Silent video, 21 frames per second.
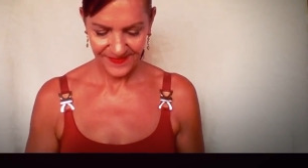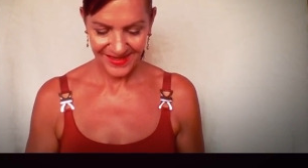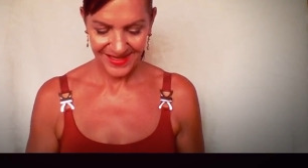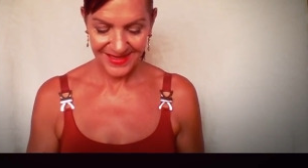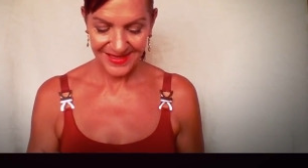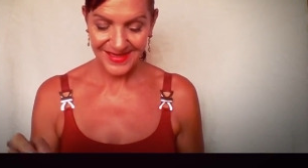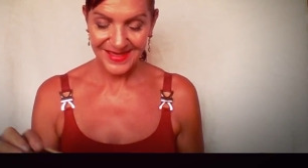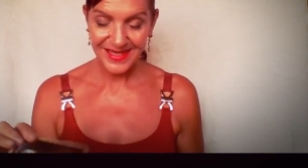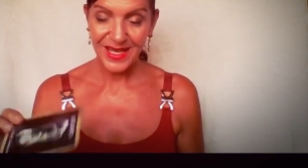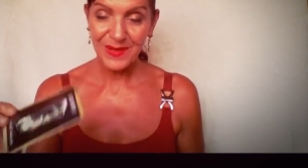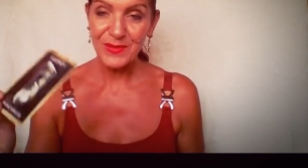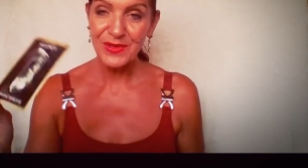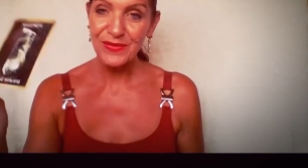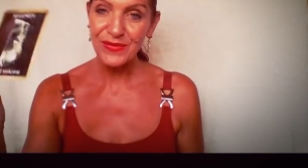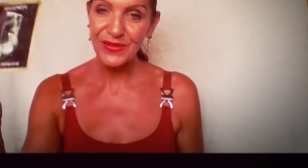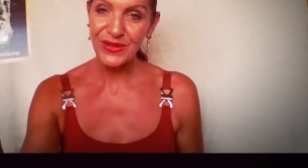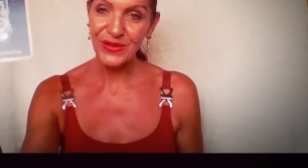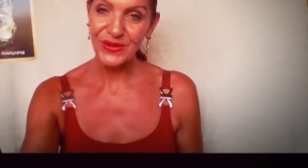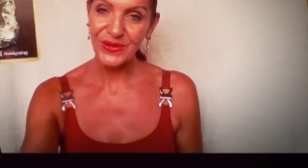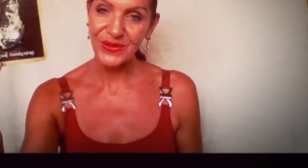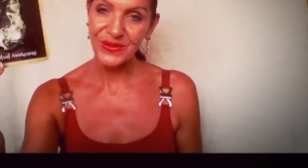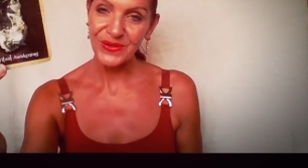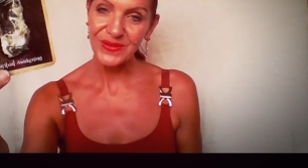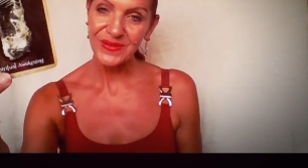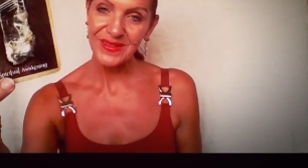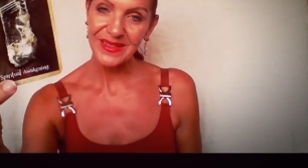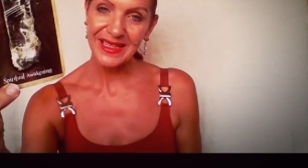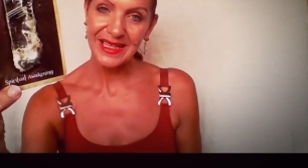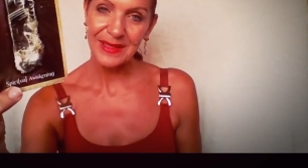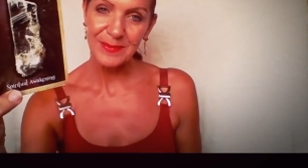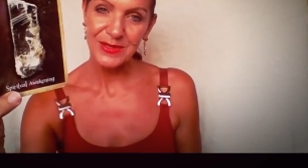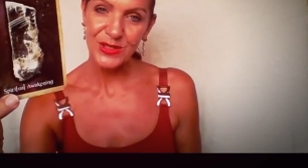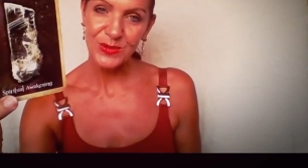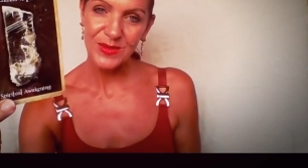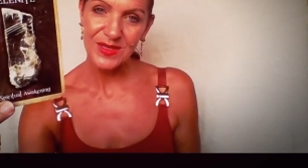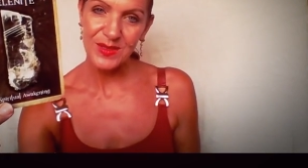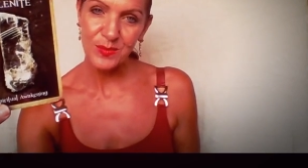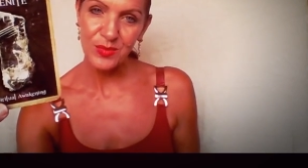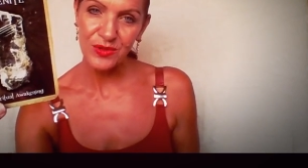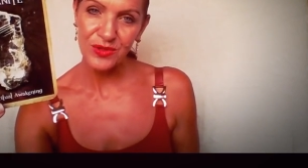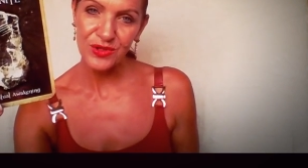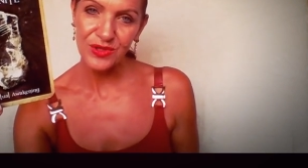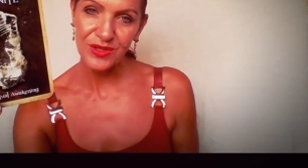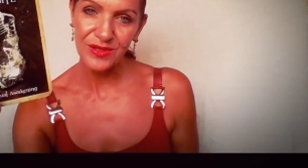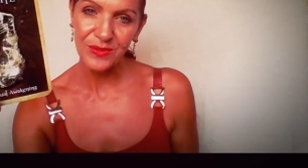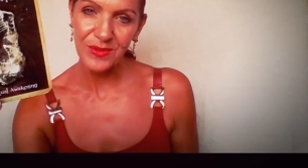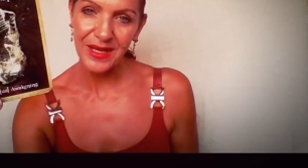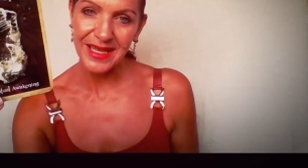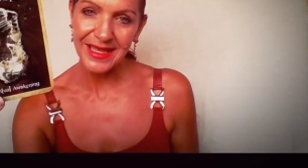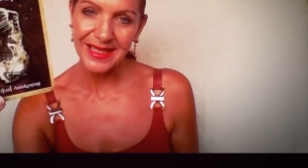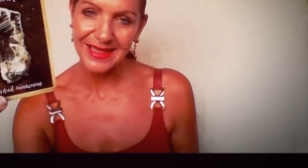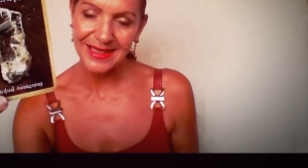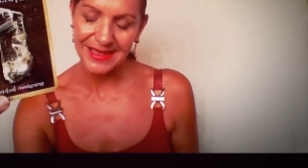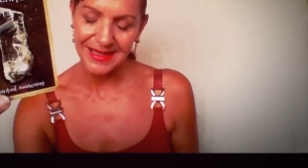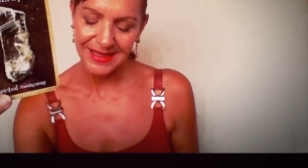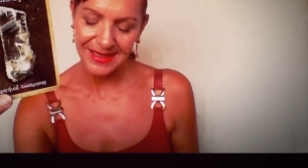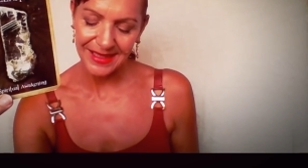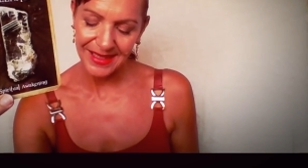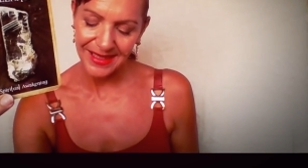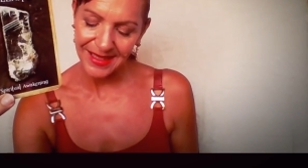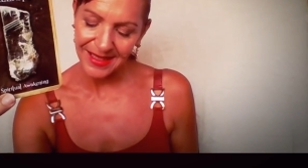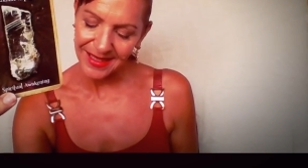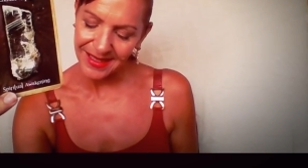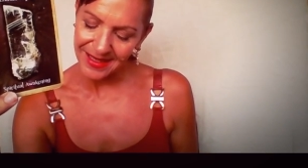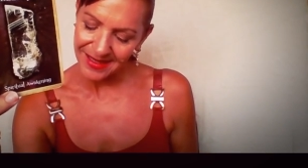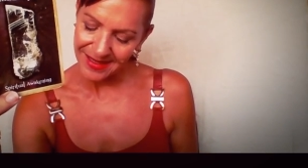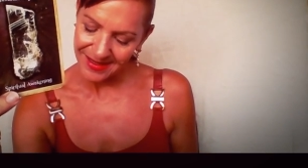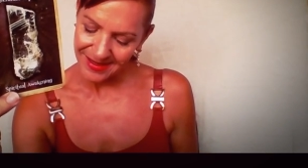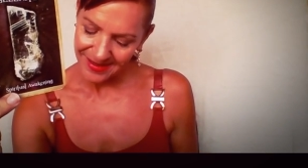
And some of you come into a spiritual awakening, yeah.